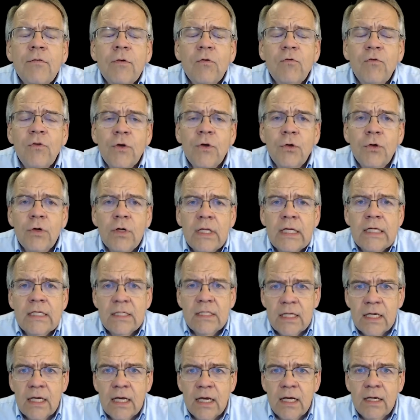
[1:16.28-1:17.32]
Funeral is
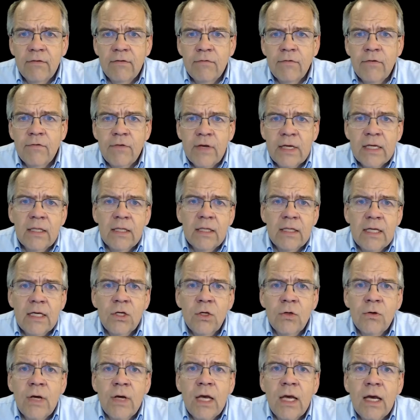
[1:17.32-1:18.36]
the kind of event that
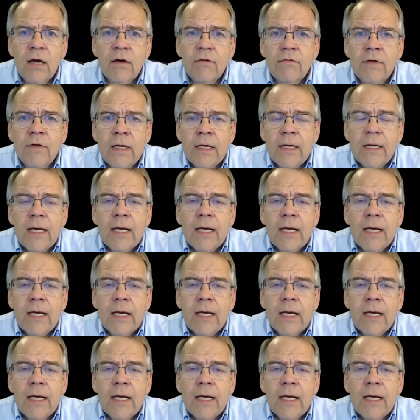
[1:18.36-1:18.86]
you have